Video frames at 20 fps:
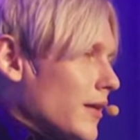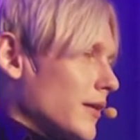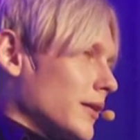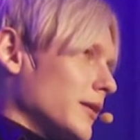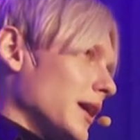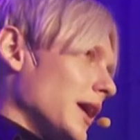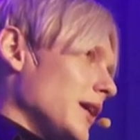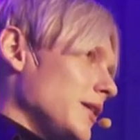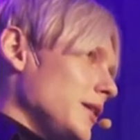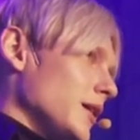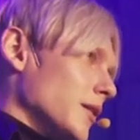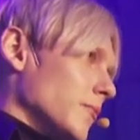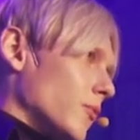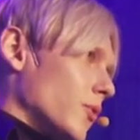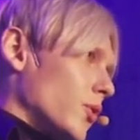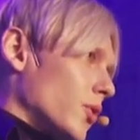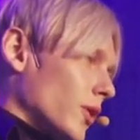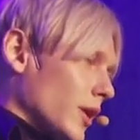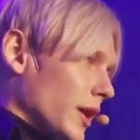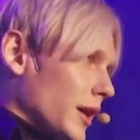gaining a
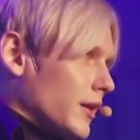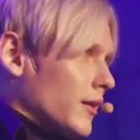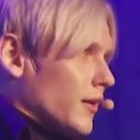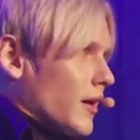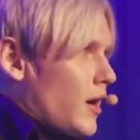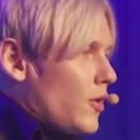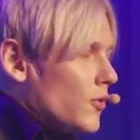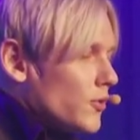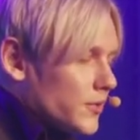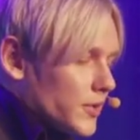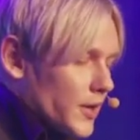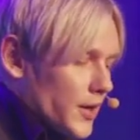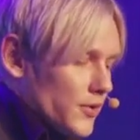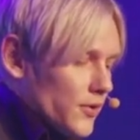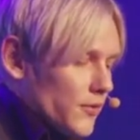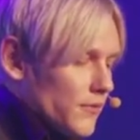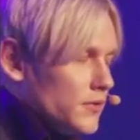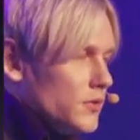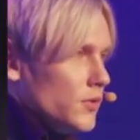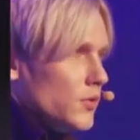more like an outsider
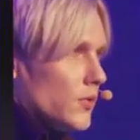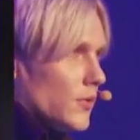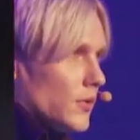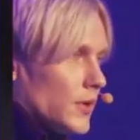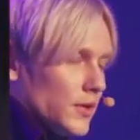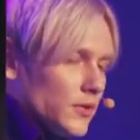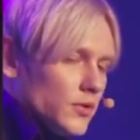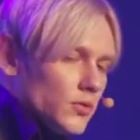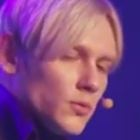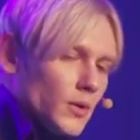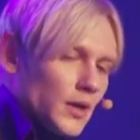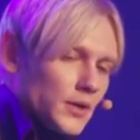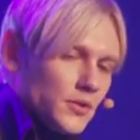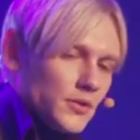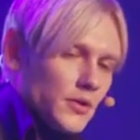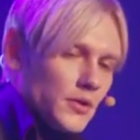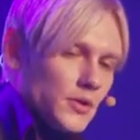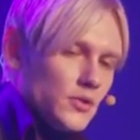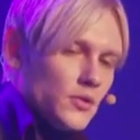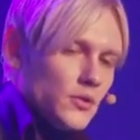view into what
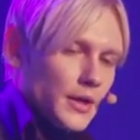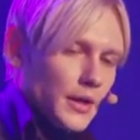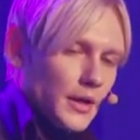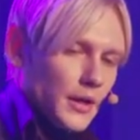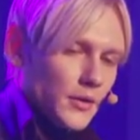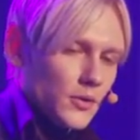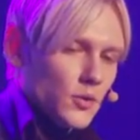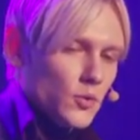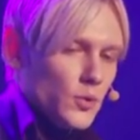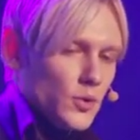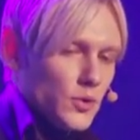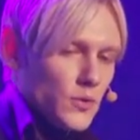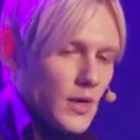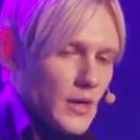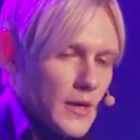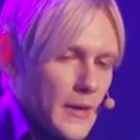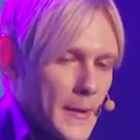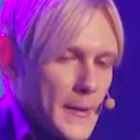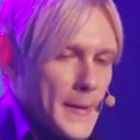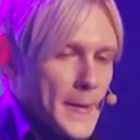you're doing and who you
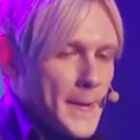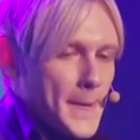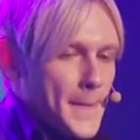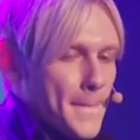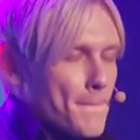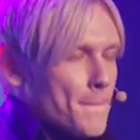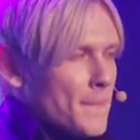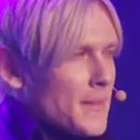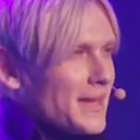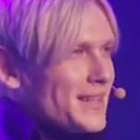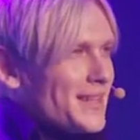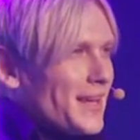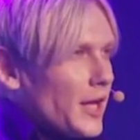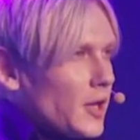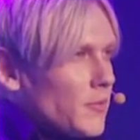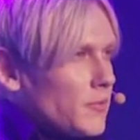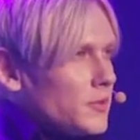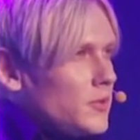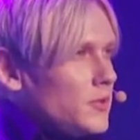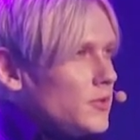are. It
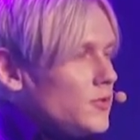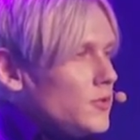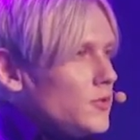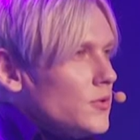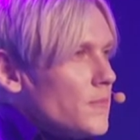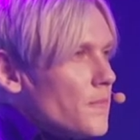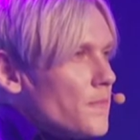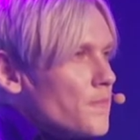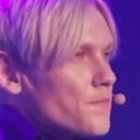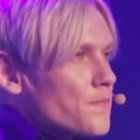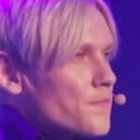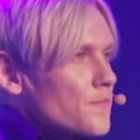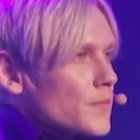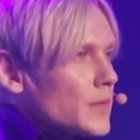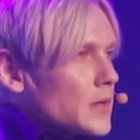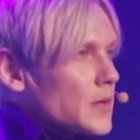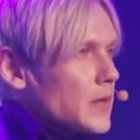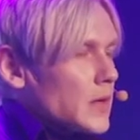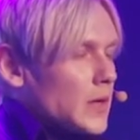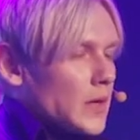helps you to
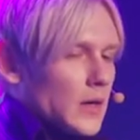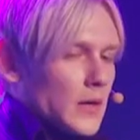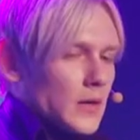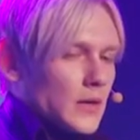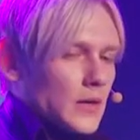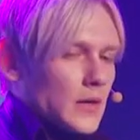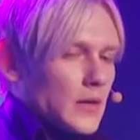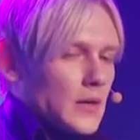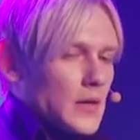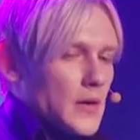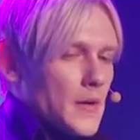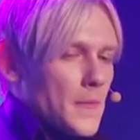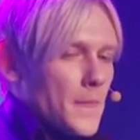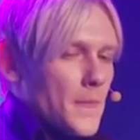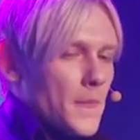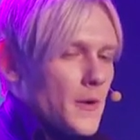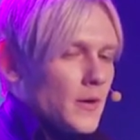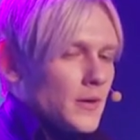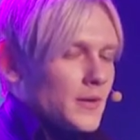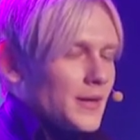uh,
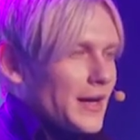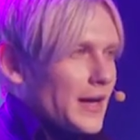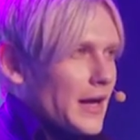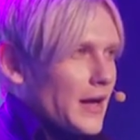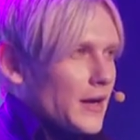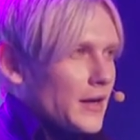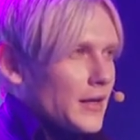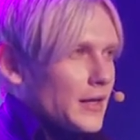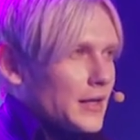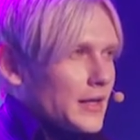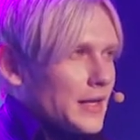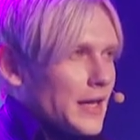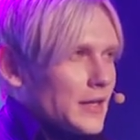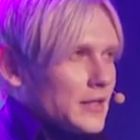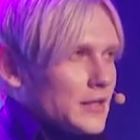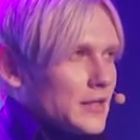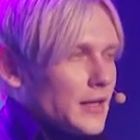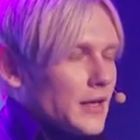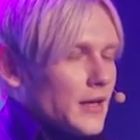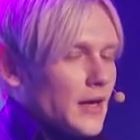
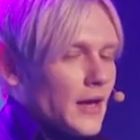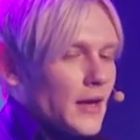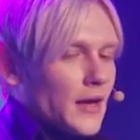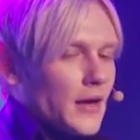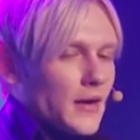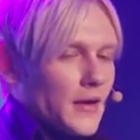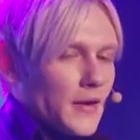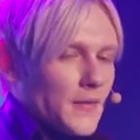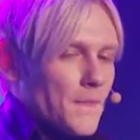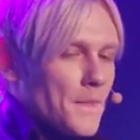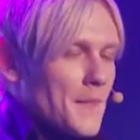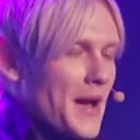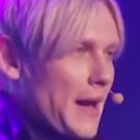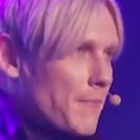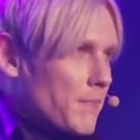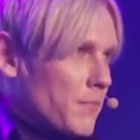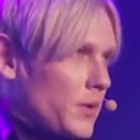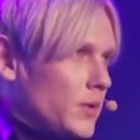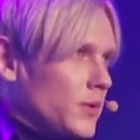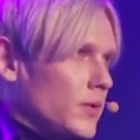get a
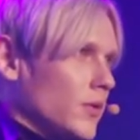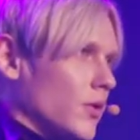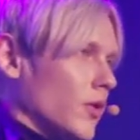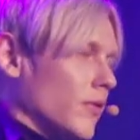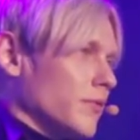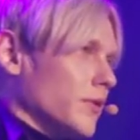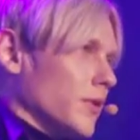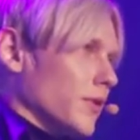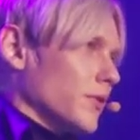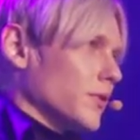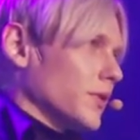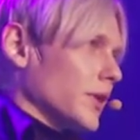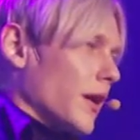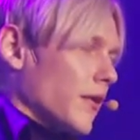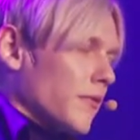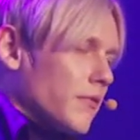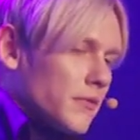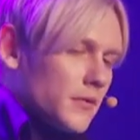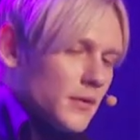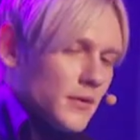map of
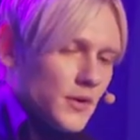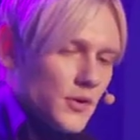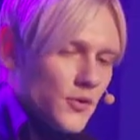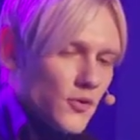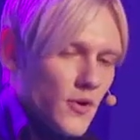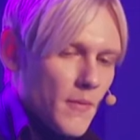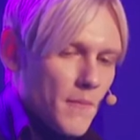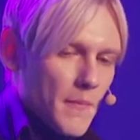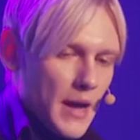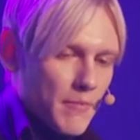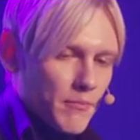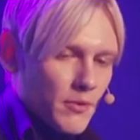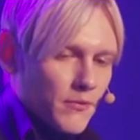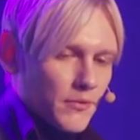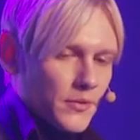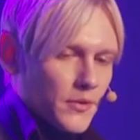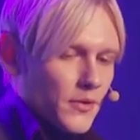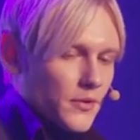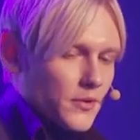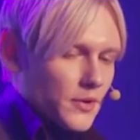yourself, draw a map of
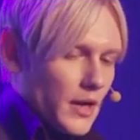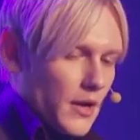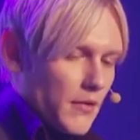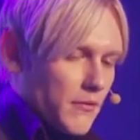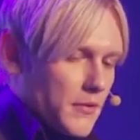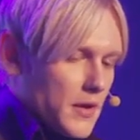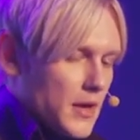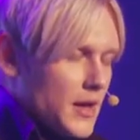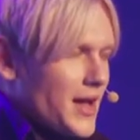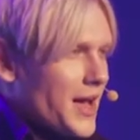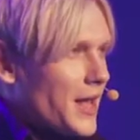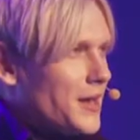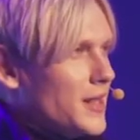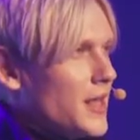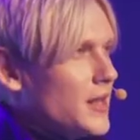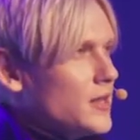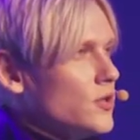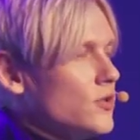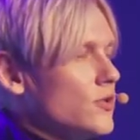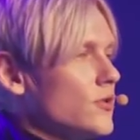yourself, and
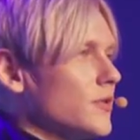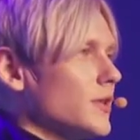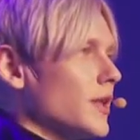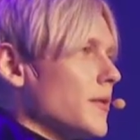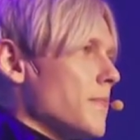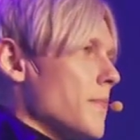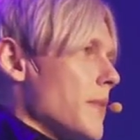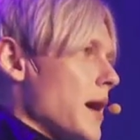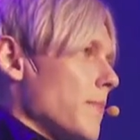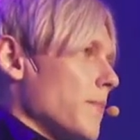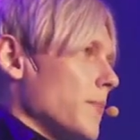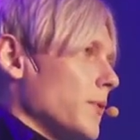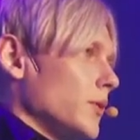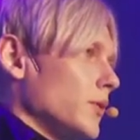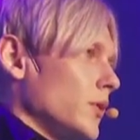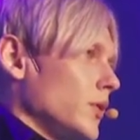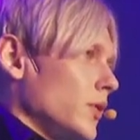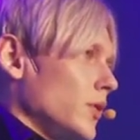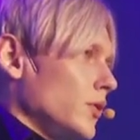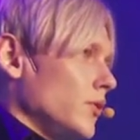then use that map
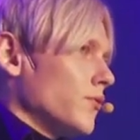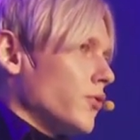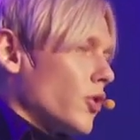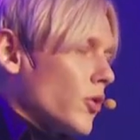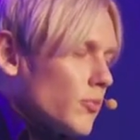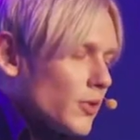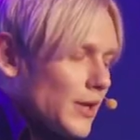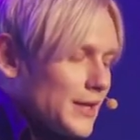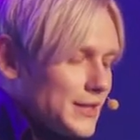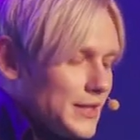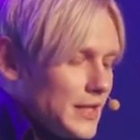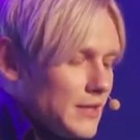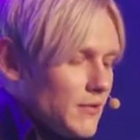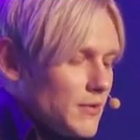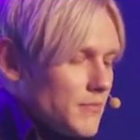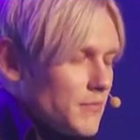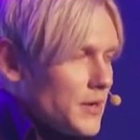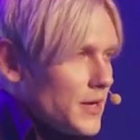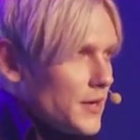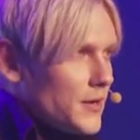to formulate
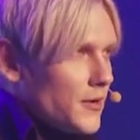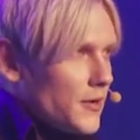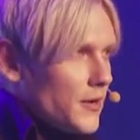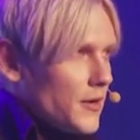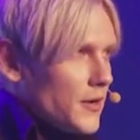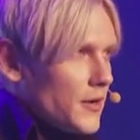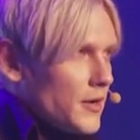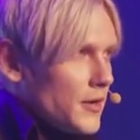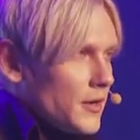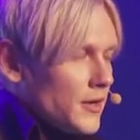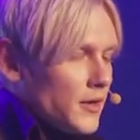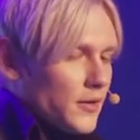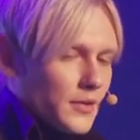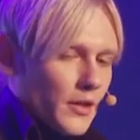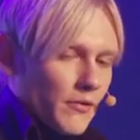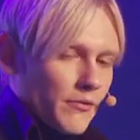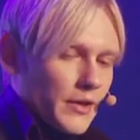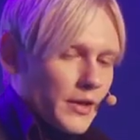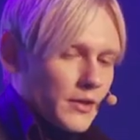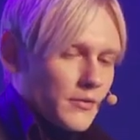even better
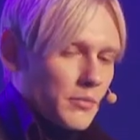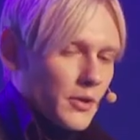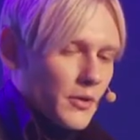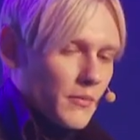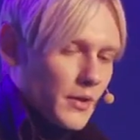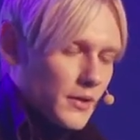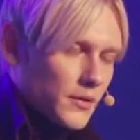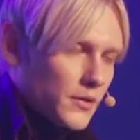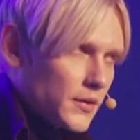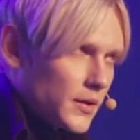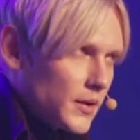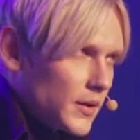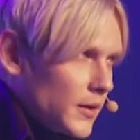self-experiments.